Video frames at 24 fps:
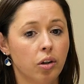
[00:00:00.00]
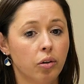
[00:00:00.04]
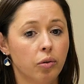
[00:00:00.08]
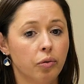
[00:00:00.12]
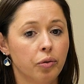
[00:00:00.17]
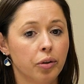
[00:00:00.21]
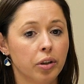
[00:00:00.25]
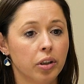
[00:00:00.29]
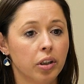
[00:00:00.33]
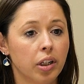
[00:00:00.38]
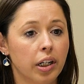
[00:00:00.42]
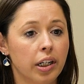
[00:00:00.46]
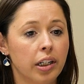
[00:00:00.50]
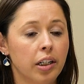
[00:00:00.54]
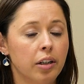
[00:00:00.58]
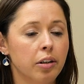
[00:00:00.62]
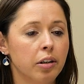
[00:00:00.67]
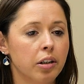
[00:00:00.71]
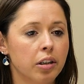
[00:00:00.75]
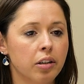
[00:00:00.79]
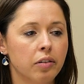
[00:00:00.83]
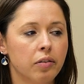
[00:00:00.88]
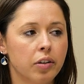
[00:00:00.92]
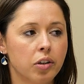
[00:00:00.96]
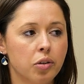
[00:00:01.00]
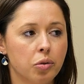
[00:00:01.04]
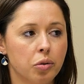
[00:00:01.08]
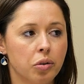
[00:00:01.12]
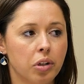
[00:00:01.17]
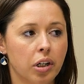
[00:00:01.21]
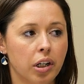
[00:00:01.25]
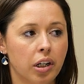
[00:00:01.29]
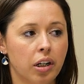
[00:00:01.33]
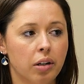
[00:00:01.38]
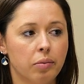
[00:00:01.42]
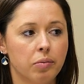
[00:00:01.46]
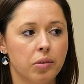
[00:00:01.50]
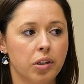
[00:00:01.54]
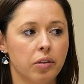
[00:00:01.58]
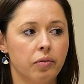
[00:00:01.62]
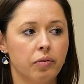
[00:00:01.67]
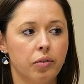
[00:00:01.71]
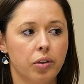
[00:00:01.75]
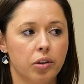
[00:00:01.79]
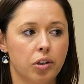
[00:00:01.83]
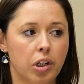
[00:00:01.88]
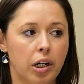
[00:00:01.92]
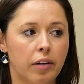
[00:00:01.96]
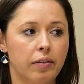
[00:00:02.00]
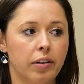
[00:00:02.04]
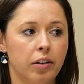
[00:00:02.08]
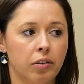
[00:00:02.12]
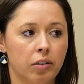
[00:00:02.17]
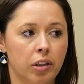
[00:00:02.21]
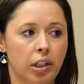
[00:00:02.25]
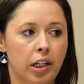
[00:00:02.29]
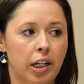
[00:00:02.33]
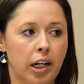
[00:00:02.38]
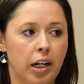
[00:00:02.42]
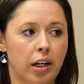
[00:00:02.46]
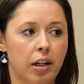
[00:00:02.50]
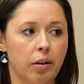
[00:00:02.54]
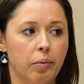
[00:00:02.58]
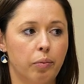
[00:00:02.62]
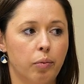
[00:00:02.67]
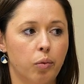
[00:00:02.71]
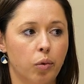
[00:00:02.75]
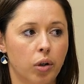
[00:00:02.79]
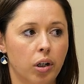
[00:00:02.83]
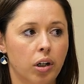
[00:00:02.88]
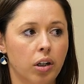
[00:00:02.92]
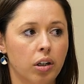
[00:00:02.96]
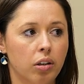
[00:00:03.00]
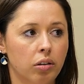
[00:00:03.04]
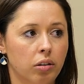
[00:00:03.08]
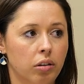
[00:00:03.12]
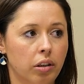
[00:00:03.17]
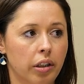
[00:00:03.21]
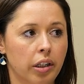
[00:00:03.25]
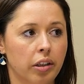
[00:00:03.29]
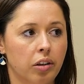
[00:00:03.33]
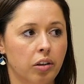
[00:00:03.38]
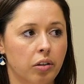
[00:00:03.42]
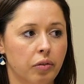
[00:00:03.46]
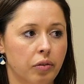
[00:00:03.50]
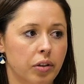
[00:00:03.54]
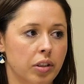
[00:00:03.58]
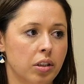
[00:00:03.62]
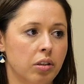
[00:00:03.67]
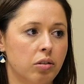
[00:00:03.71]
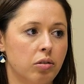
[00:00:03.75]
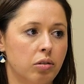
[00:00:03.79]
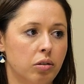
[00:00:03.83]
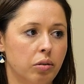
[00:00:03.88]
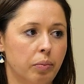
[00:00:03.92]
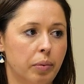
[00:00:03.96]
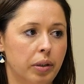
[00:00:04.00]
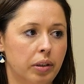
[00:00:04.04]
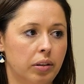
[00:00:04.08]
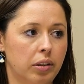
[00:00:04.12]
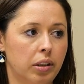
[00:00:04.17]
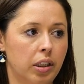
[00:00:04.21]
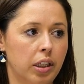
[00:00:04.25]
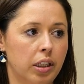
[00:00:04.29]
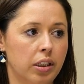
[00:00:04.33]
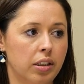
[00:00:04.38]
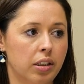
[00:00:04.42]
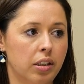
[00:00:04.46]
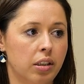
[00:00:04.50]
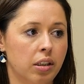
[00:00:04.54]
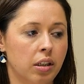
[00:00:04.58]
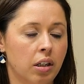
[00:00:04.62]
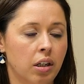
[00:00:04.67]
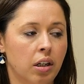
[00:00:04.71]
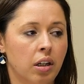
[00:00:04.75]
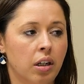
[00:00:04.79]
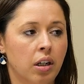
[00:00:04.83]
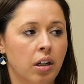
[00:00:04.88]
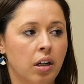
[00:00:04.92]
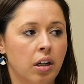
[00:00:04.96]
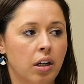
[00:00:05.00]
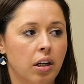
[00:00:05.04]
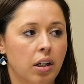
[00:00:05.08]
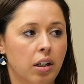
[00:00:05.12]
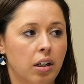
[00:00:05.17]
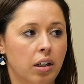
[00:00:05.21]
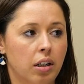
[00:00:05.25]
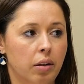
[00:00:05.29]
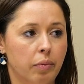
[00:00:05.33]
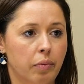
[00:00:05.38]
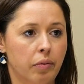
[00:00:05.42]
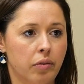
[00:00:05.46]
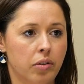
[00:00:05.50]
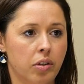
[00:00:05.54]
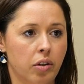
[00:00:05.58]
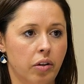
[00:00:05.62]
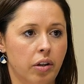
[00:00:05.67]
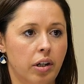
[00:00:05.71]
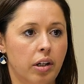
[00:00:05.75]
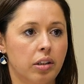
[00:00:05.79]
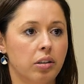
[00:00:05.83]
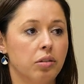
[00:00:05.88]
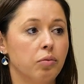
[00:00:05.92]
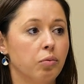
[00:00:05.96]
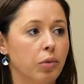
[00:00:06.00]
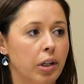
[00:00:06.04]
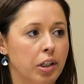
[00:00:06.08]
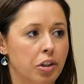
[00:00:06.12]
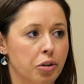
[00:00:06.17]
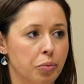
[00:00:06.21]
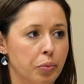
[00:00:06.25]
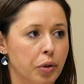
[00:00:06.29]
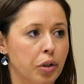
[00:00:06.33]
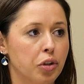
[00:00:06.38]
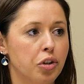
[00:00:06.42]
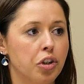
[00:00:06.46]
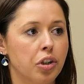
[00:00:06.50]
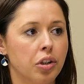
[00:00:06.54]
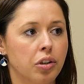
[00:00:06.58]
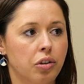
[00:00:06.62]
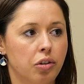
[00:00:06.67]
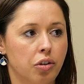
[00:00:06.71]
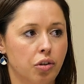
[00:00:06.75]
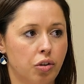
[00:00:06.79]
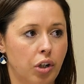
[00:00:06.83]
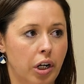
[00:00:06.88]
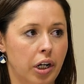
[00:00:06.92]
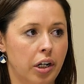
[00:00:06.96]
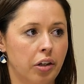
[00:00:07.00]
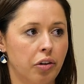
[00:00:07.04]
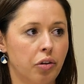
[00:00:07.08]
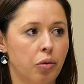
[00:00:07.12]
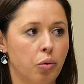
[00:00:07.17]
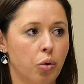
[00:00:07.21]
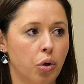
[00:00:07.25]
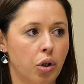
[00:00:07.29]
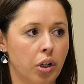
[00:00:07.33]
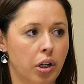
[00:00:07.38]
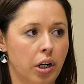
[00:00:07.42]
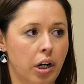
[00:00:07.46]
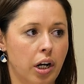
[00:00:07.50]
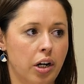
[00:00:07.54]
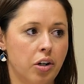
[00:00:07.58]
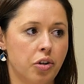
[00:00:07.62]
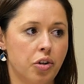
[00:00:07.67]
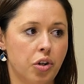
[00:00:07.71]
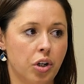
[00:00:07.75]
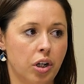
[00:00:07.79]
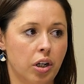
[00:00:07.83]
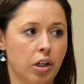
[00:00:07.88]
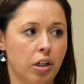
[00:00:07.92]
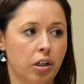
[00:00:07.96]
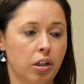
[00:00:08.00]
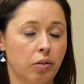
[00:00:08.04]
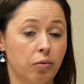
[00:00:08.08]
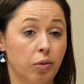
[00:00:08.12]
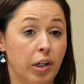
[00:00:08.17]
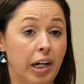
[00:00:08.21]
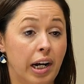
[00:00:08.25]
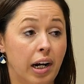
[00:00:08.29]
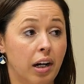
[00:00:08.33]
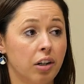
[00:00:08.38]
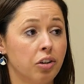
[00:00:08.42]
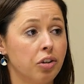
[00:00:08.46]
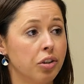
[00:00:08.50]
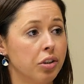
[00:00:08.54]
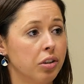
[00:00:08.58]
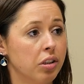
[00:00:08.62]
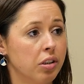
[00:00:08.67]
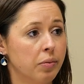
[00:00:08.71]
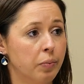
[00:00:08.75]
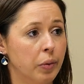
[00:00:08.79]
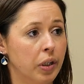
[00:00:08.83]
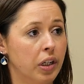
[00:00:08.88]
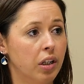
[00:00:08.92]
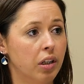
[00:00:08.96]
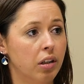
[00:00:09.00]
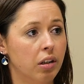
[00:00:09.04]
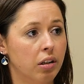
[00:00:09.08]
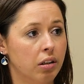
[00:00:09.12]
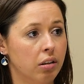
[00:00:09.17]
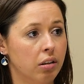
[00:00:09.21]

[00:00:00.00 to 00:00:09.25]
for any individual that comes in for driving rehab, we're going to look at their physical abilities. So that range of motion, strength, coordination, reaction speed.